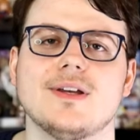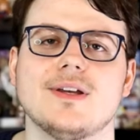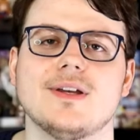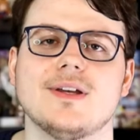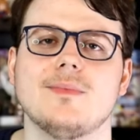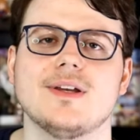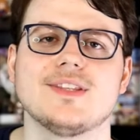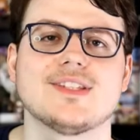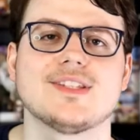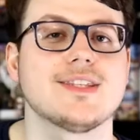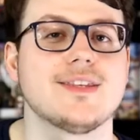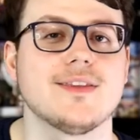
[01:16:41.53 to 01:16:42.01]

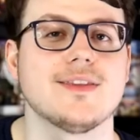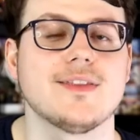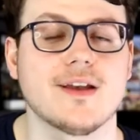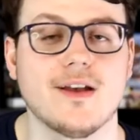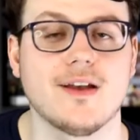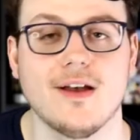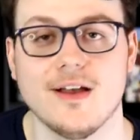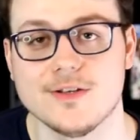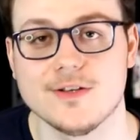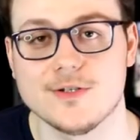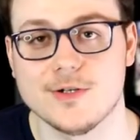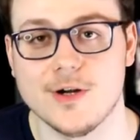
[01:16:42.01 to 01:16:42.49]
To the
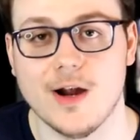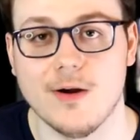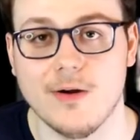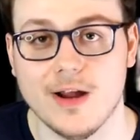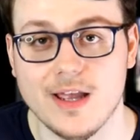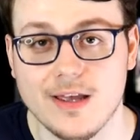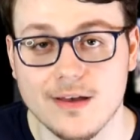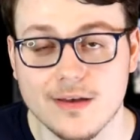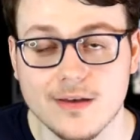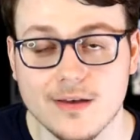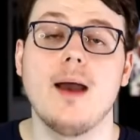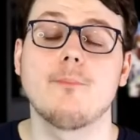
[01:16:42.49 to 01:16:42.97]

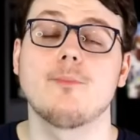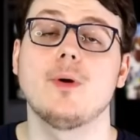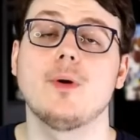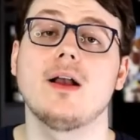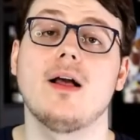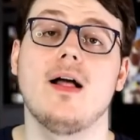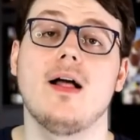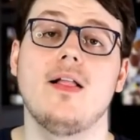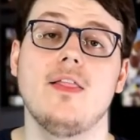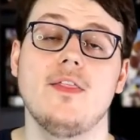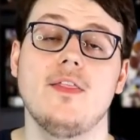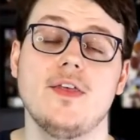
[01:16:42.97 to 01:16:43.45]
contrary. I bring
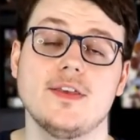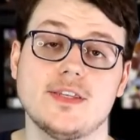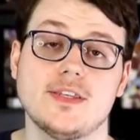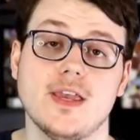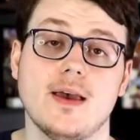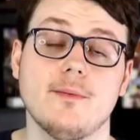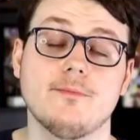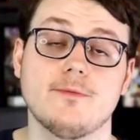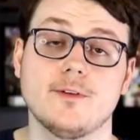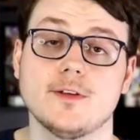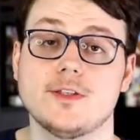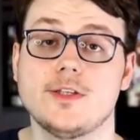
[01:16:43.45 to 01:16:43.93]
all of this
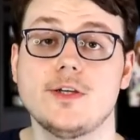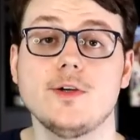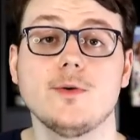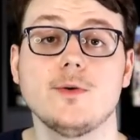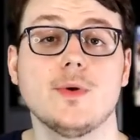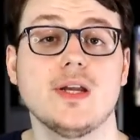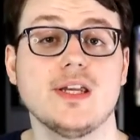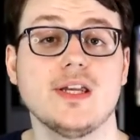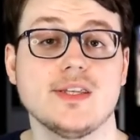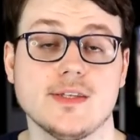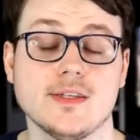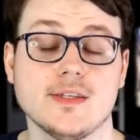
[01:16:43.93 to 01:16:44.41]
up for two
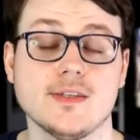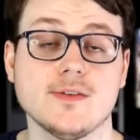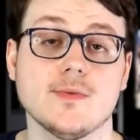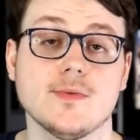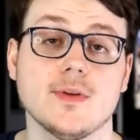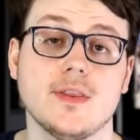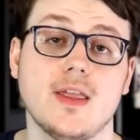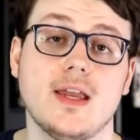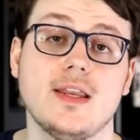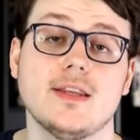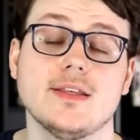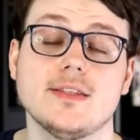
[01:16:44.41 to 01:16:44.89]
reasons
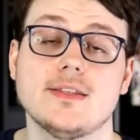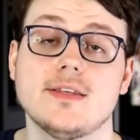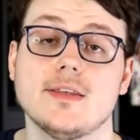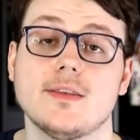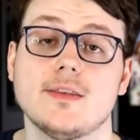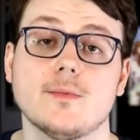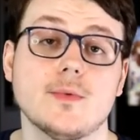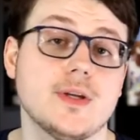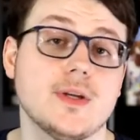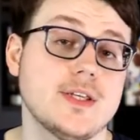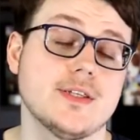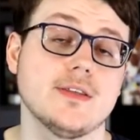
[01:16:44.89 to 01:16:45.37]
related to
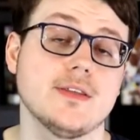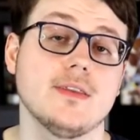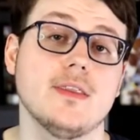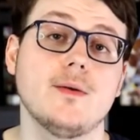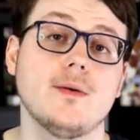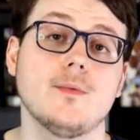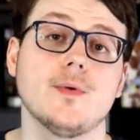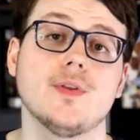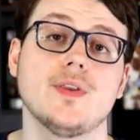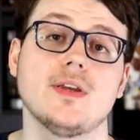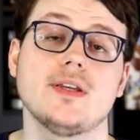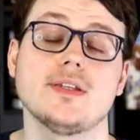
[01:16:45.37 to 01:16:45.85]
the
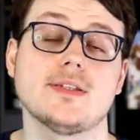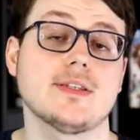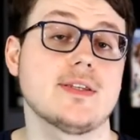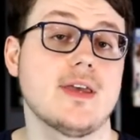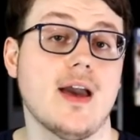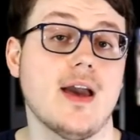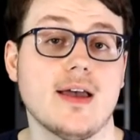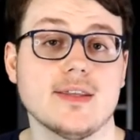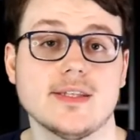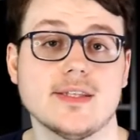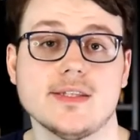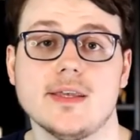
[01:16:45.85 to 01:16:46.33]
recently released
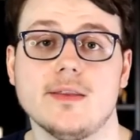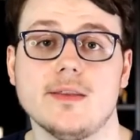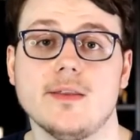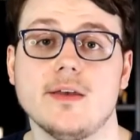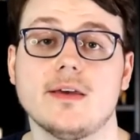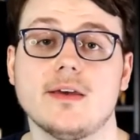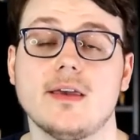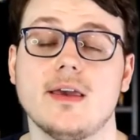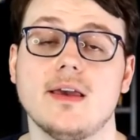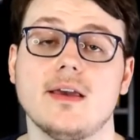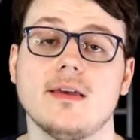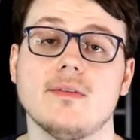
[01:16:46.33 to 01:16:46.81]

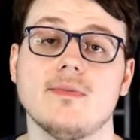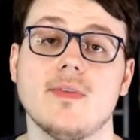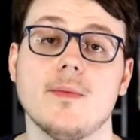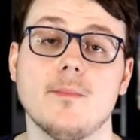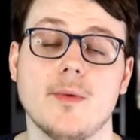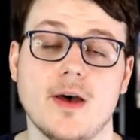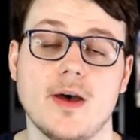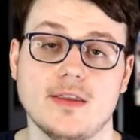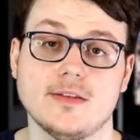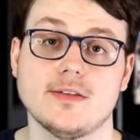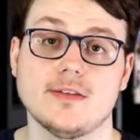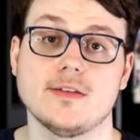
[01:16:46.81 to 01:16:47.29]
Godzilla King of the
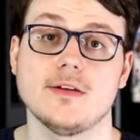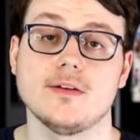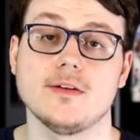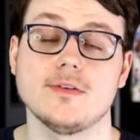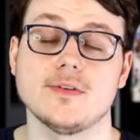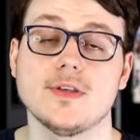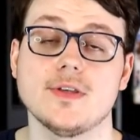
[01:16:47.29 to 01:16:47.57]
Monsters.